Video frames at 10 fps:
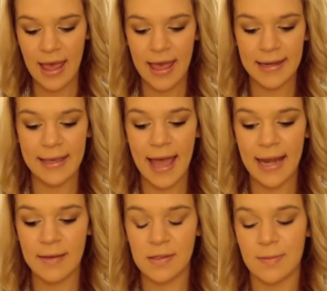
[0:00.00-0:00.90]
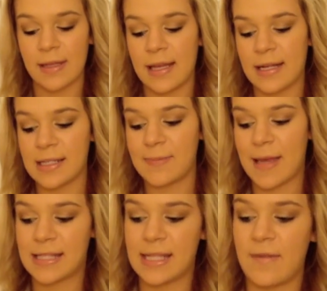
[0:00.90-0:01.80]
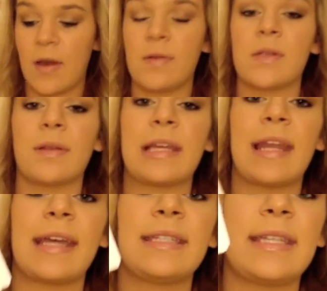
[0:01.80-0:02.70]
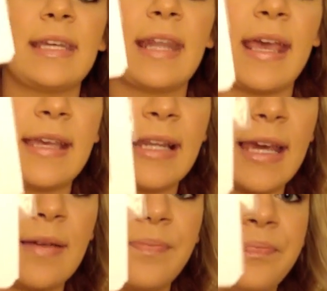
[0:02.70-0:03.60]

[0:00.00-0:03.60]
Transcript: And again, it was really inexpensive. It was only $19.80.